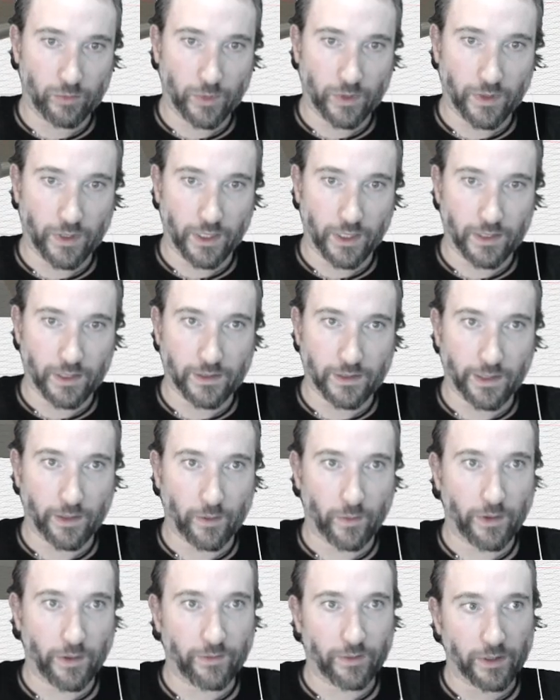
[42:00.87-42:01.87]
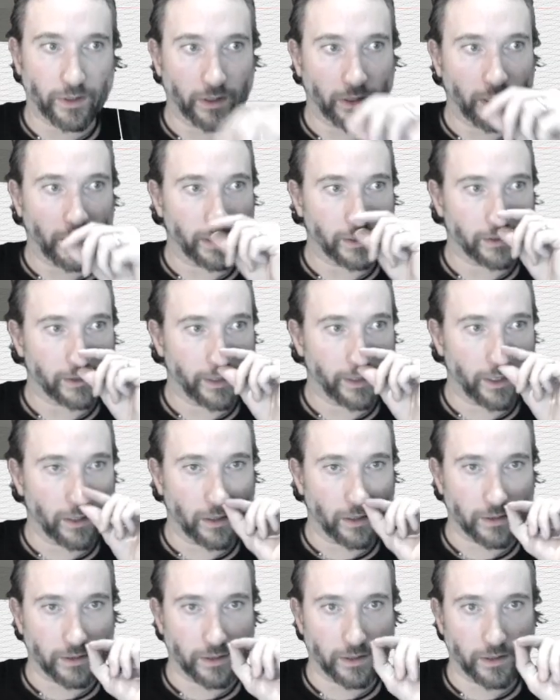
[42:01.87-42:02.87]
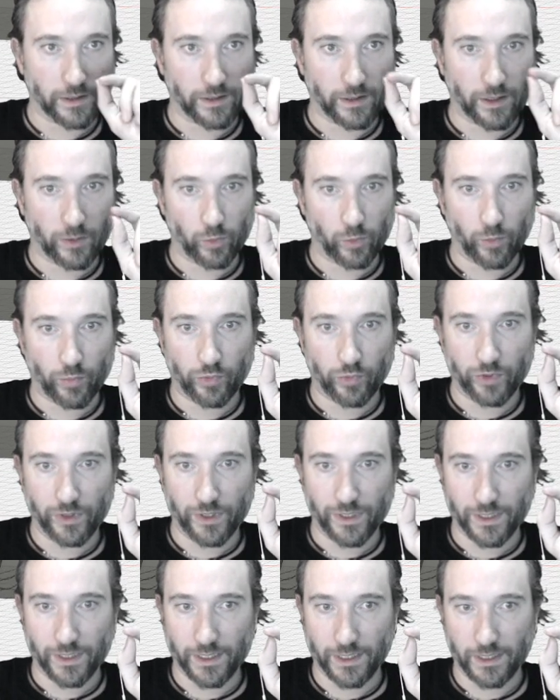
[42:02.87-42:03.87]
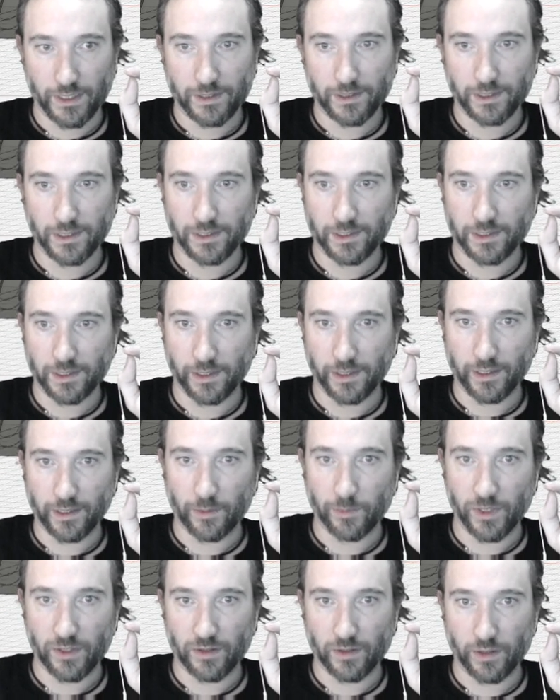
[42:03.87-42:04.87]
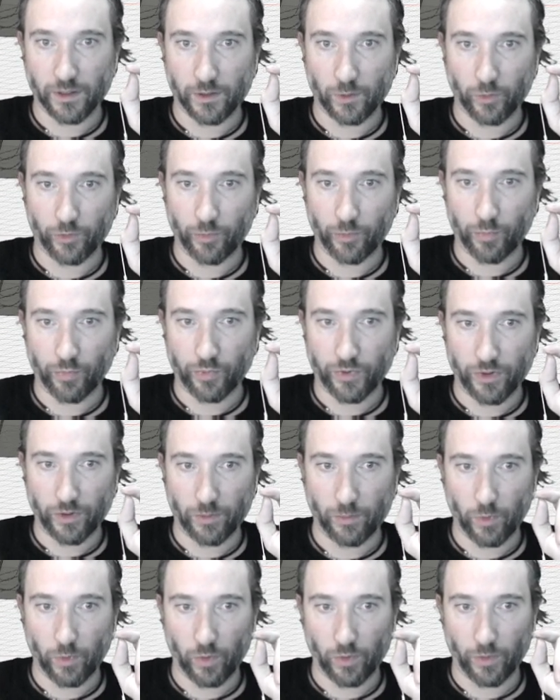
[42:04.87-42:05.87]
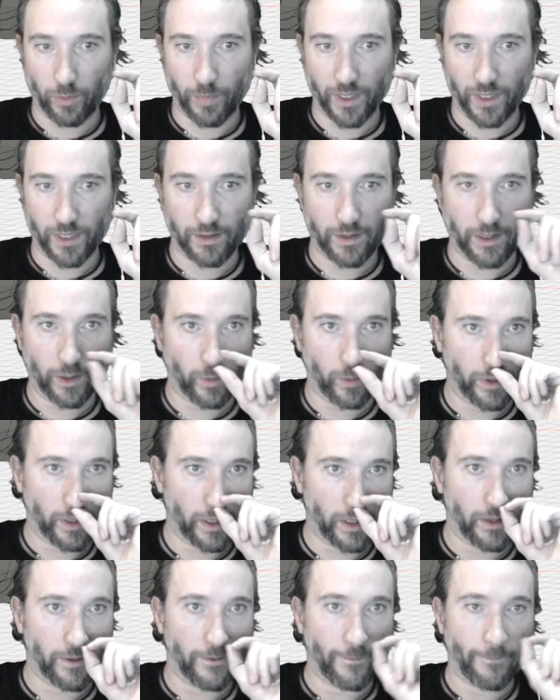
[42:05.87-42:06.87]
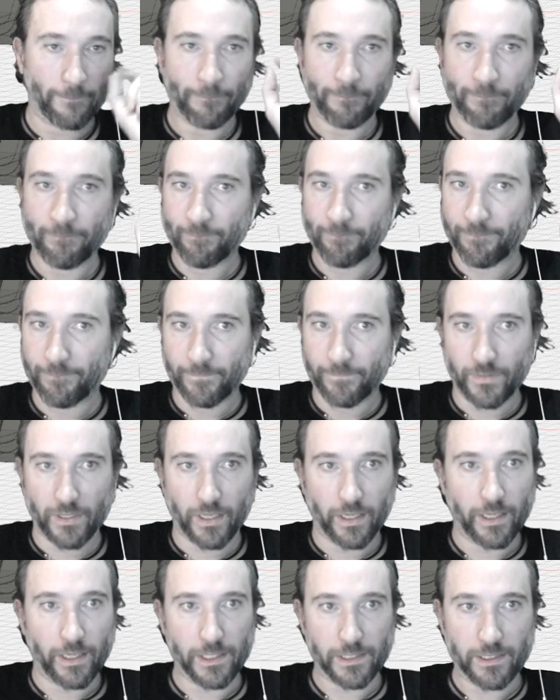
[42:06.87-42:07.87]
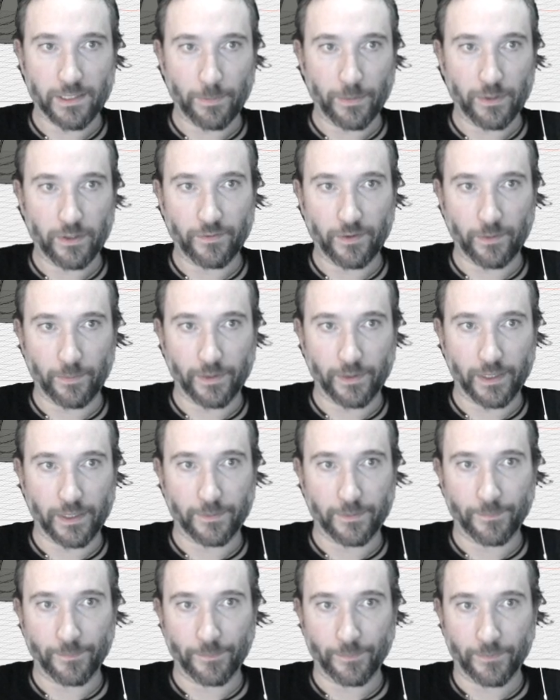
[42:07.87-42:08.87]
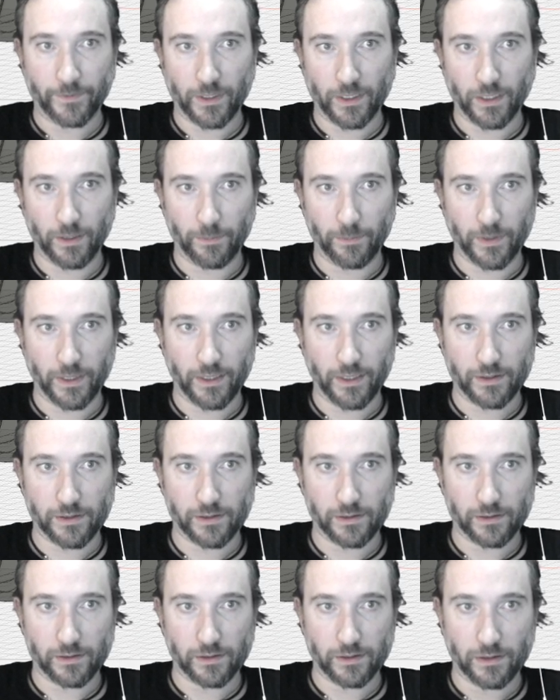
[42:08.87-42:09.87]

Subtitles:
that that is how everything hangs together, because I think that will print the easiest, and that means I can also print them on the bed that way. It's a perfect plan. It makes